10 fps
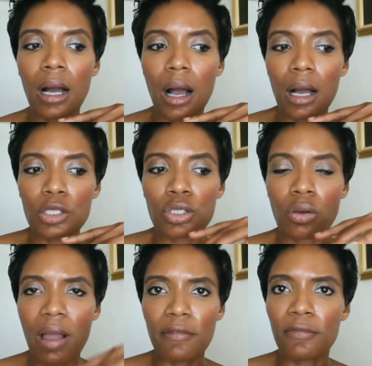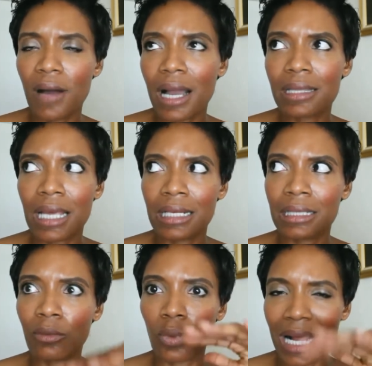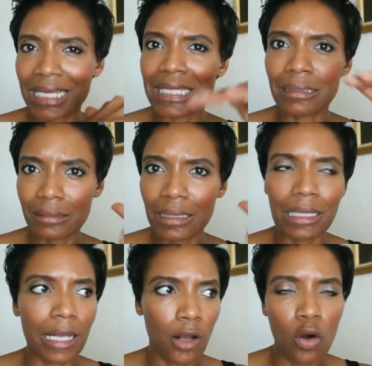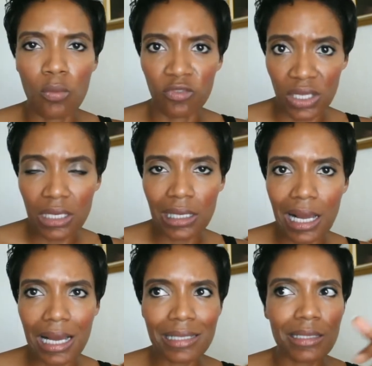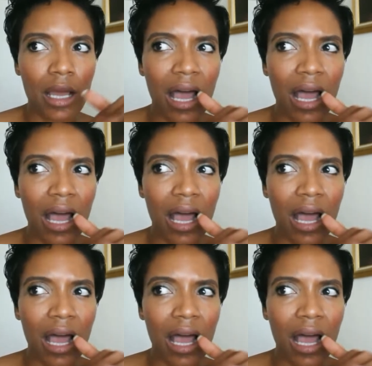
Uh, so I find that when I eat clean at home, veganized,